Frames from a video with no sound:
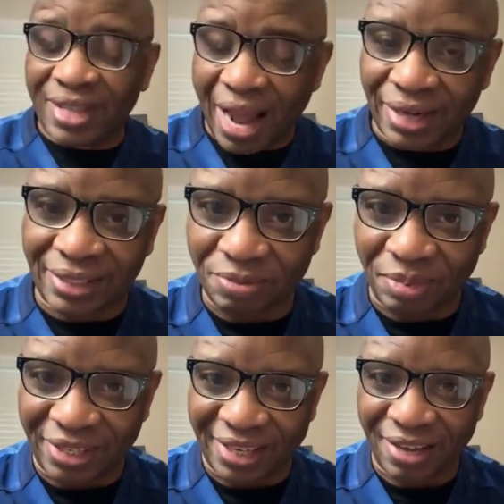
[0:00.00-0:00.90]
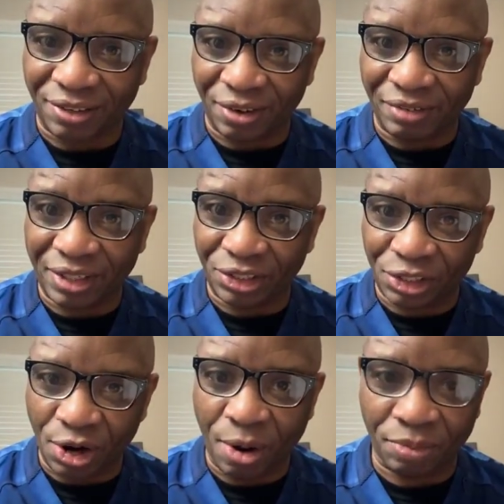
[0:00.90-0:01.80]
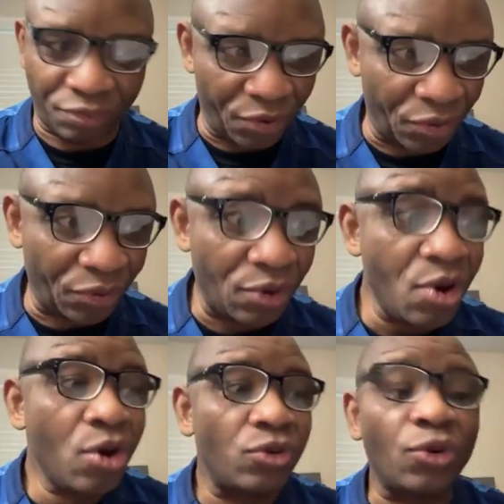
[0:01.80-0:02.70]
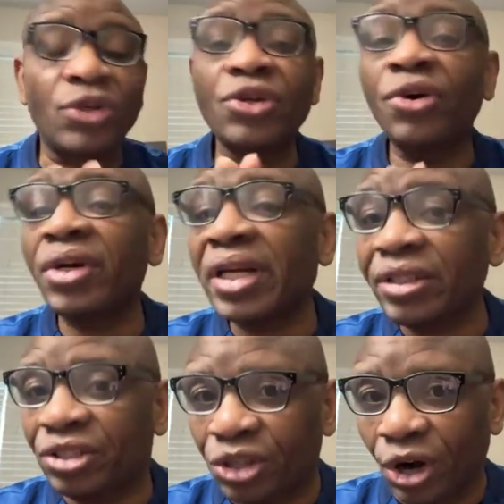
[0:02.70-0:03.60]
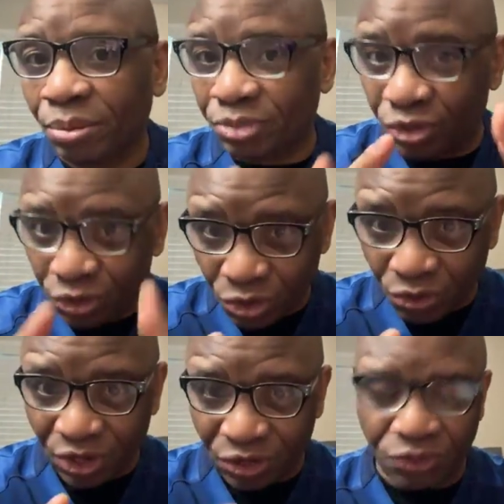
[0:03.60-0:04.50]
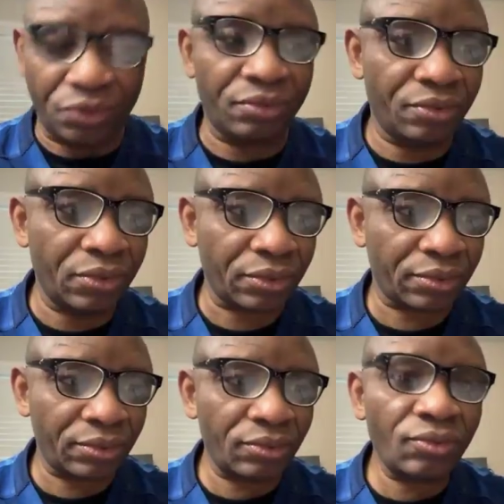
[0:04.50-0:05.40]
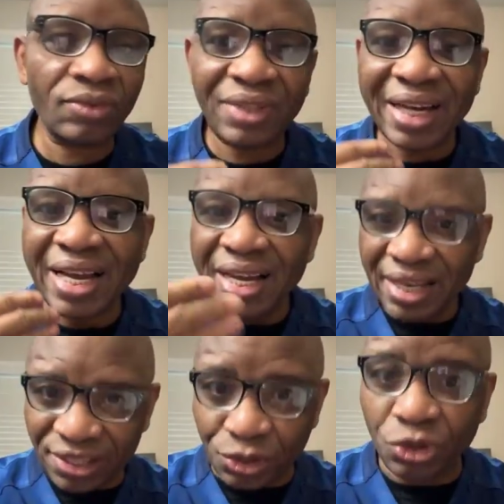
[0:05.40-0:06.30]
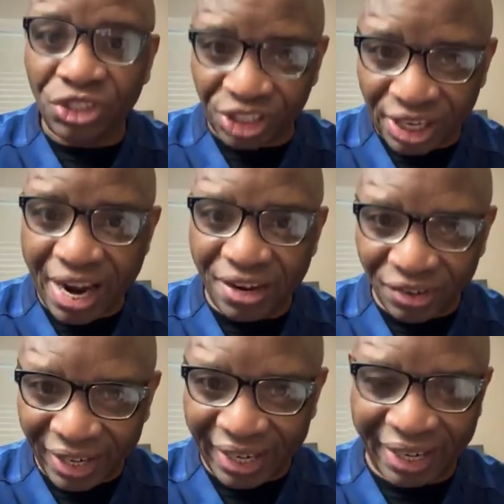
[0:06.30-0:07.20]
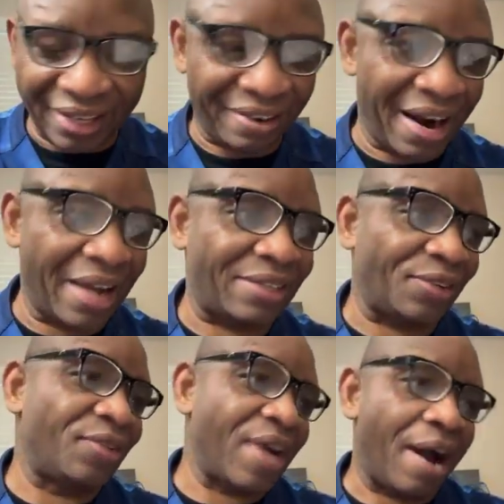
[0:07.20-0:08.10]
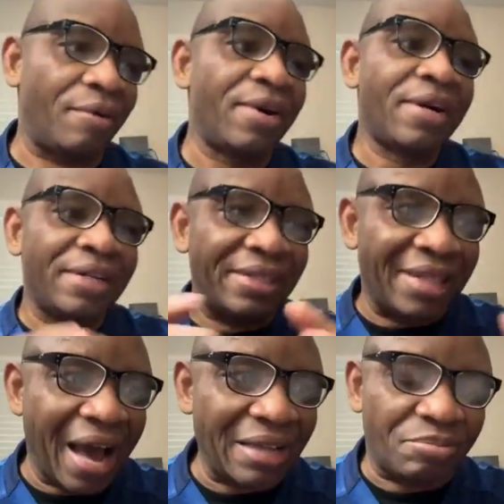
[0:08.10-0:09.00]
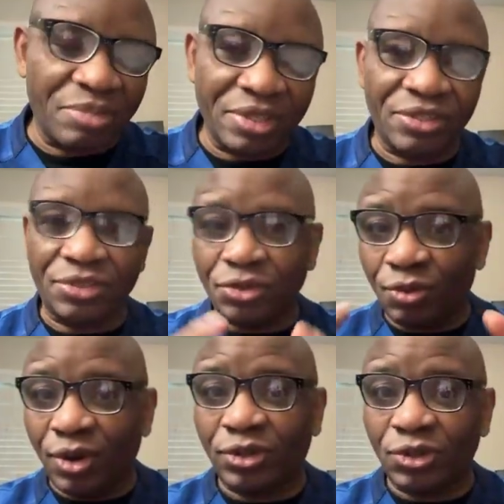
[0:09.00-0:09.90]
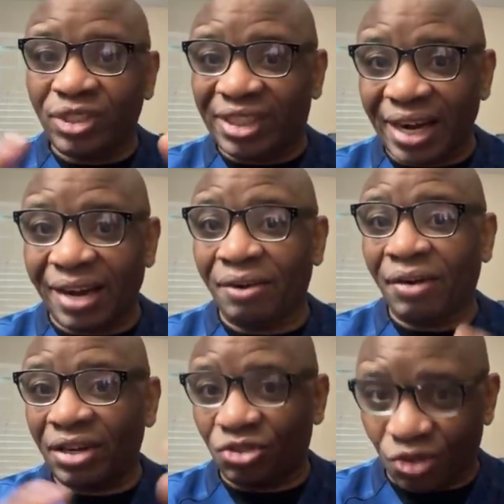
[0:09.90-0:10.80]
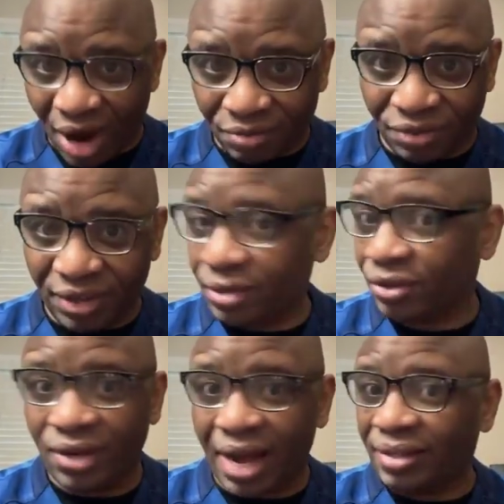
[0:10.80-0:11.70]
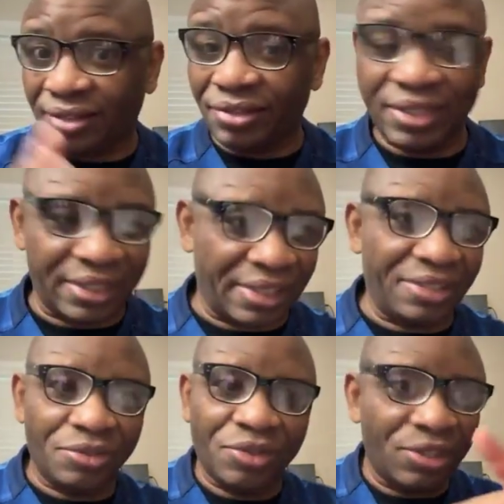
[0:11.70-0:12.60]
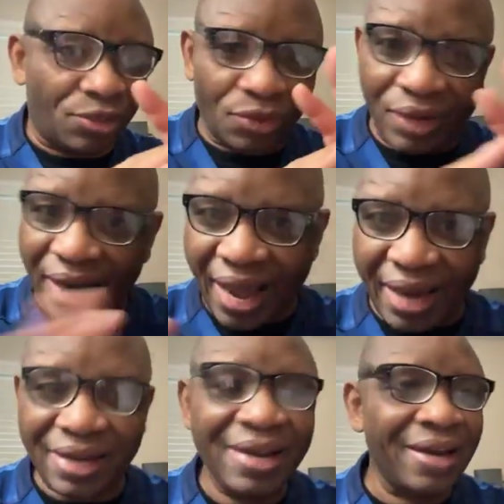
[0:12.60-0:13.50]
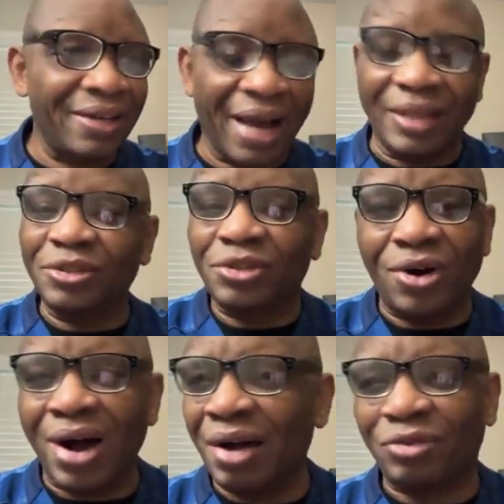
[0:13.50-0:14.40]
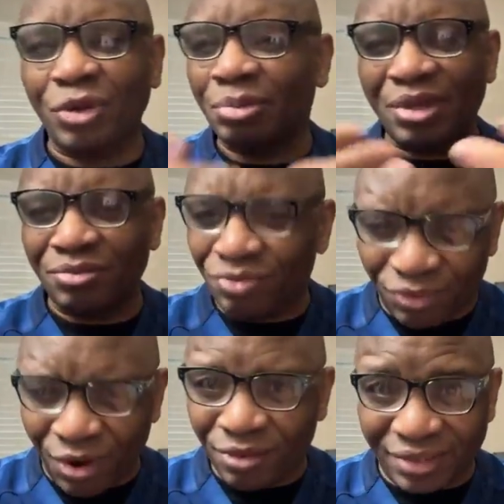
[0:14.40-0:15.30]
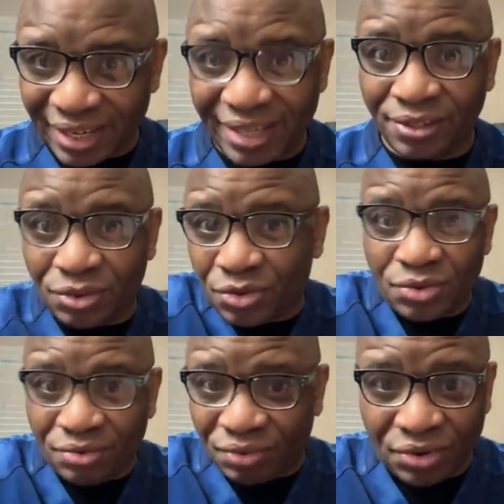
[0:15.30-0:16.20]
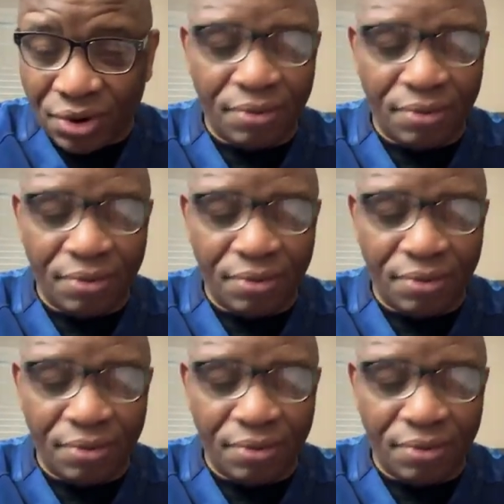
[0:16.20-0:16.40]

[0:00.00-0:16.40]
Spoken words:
90% of the job for you. So the only job you will do is to share your link, right? So now that means you want to generate traffic. So that's the only thing you need to learn, and you don't have to be involved in it too if you